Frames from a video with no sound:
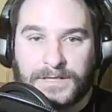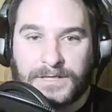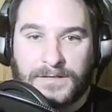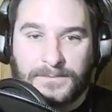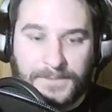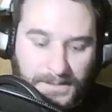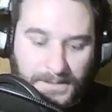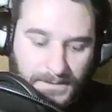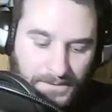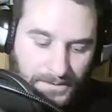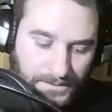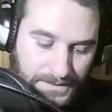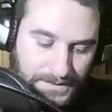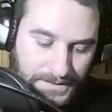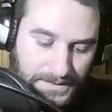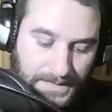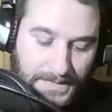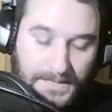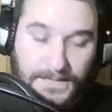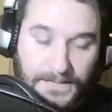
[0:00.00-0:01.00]
to be close.
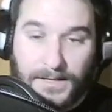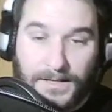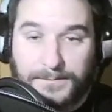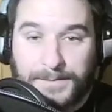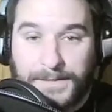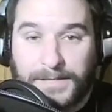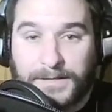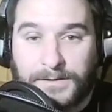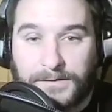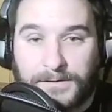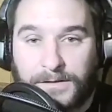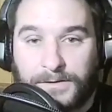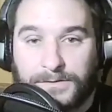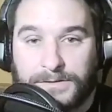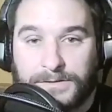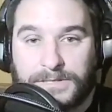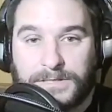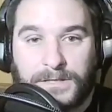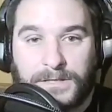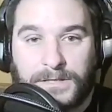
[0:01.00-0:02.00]
It ended up being
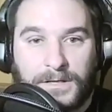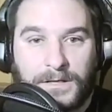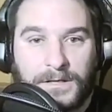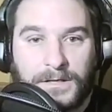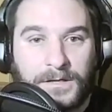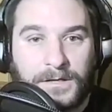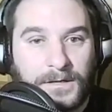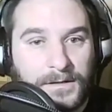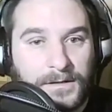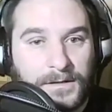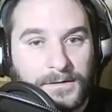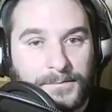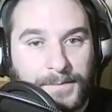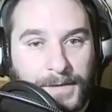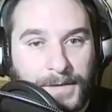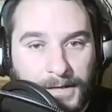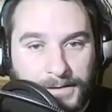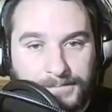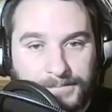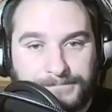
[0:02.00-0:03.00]
close.
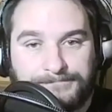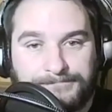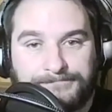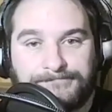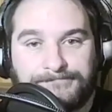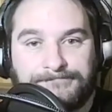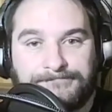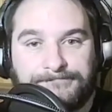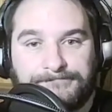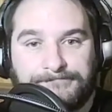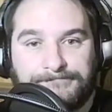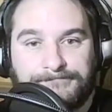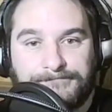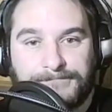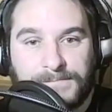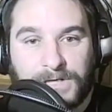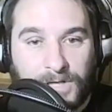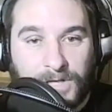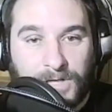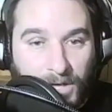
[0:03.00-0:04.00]
But
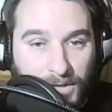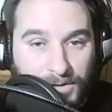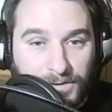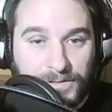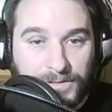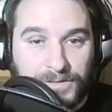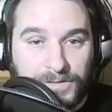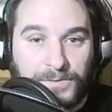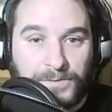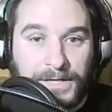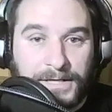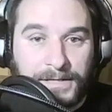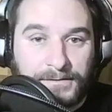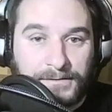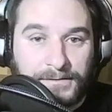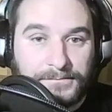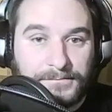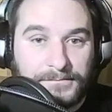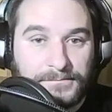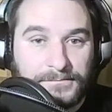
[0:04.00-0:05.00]
the Cardinals
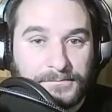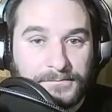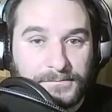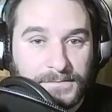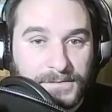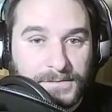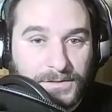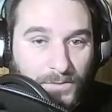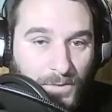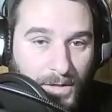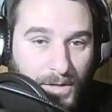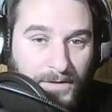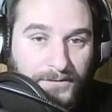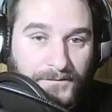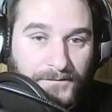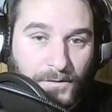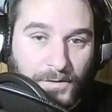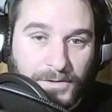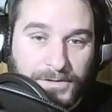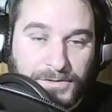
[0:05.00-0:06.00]
win
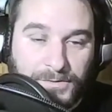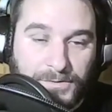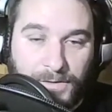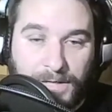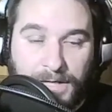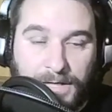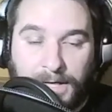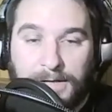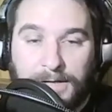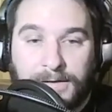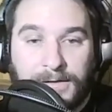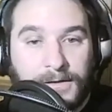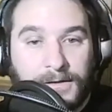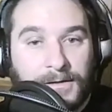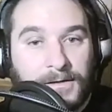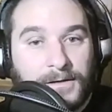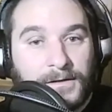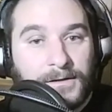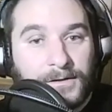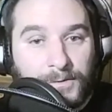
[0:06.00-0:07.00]
24-20.
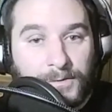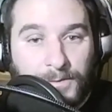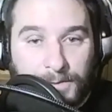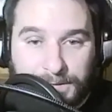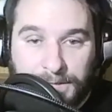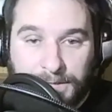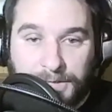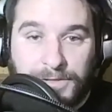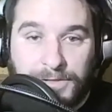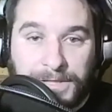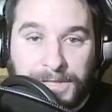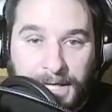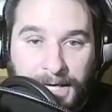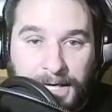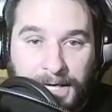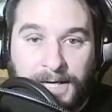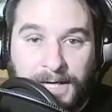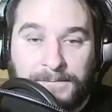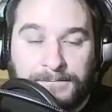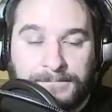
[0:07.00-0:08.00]
It was a good
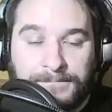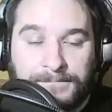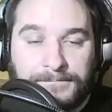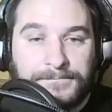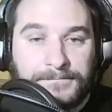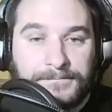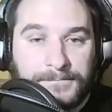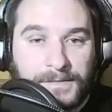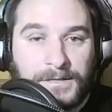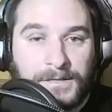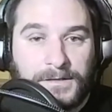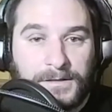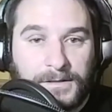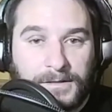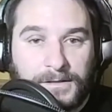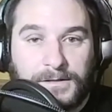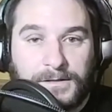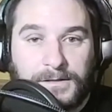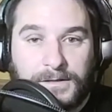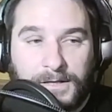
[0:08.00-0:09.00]
game.
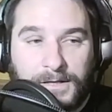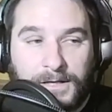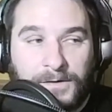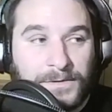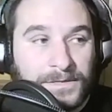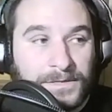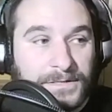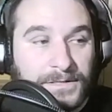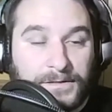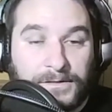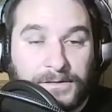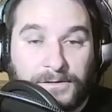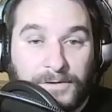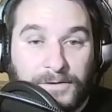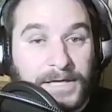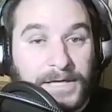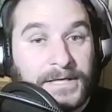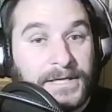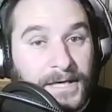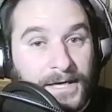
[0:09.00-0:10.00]
It was a
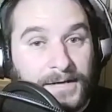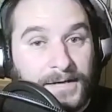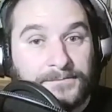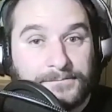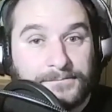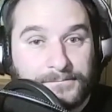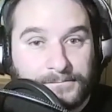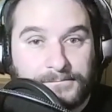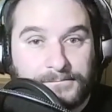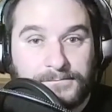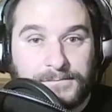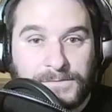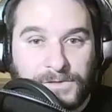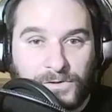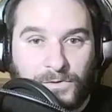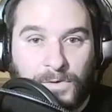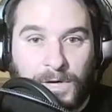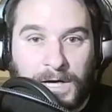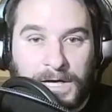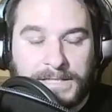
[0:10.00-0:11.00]
great game to
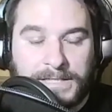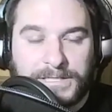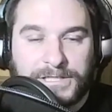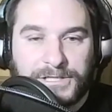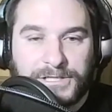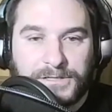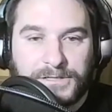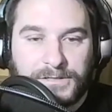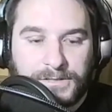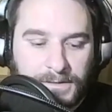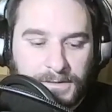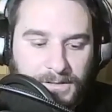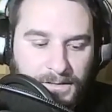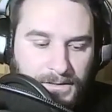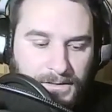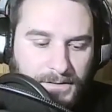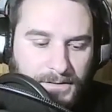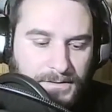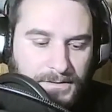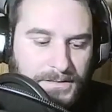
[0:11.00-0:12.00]
watch.
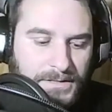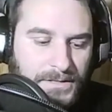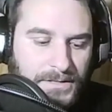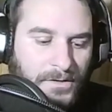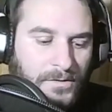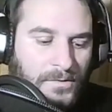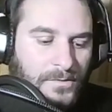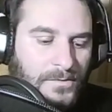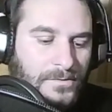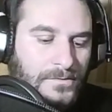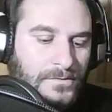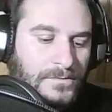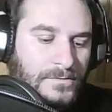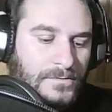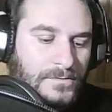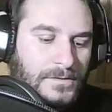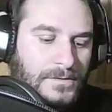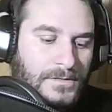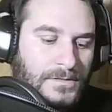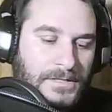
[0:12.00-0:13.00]
So,
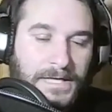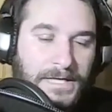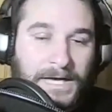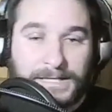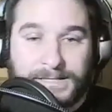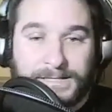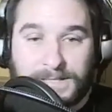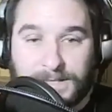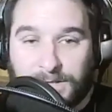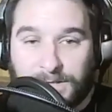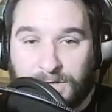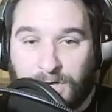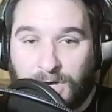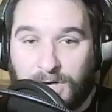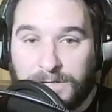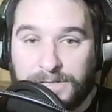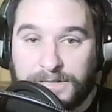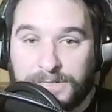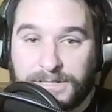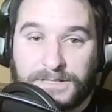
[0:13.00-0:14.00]
nod to the
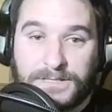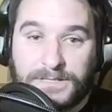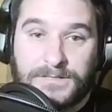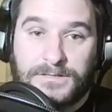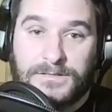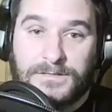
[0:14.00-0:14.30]
Cards.